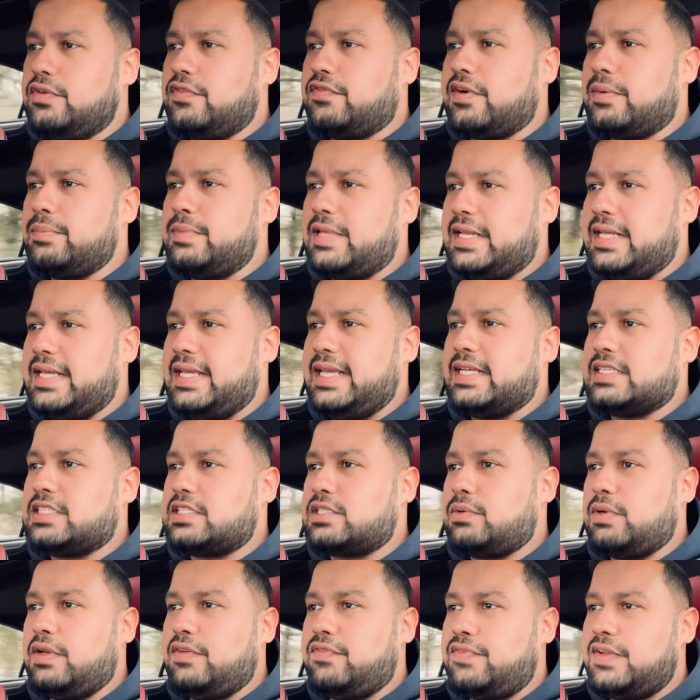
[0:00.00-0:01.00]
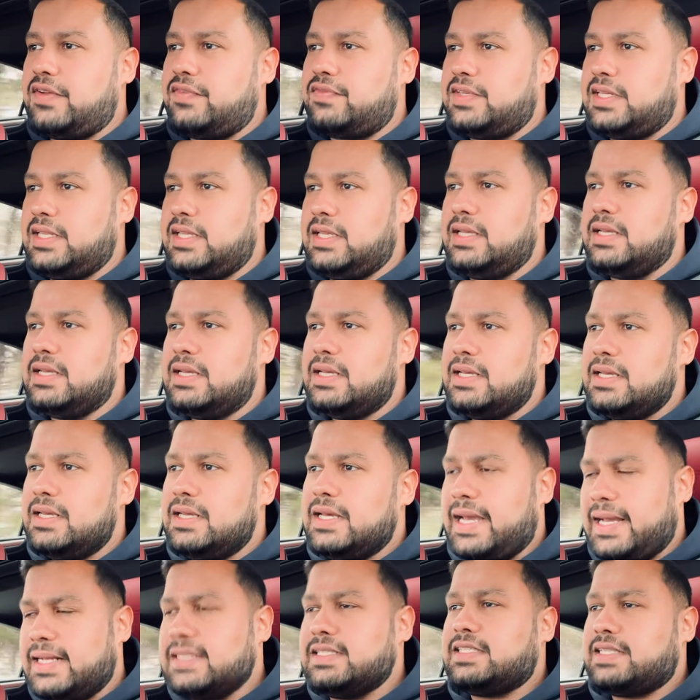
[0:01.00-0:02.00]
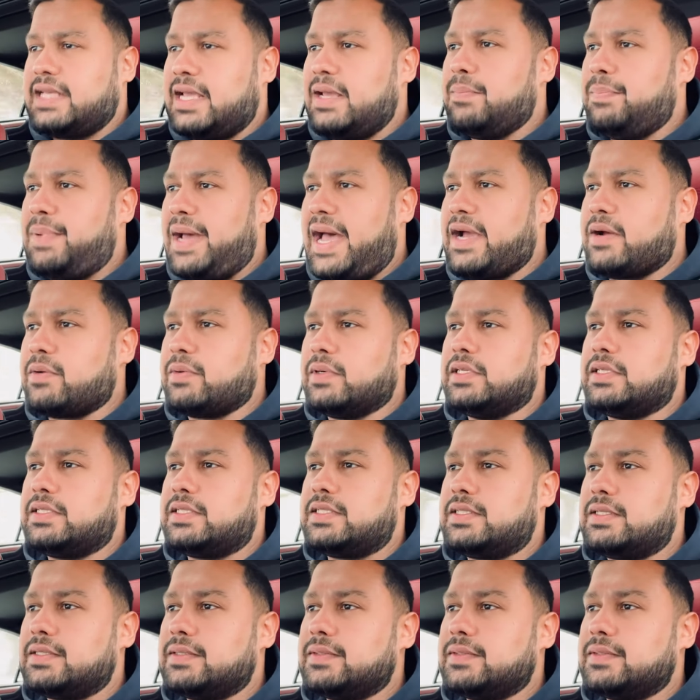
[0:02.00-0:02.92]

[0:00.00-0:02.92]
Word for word: from the E S three fifty and say it backwards.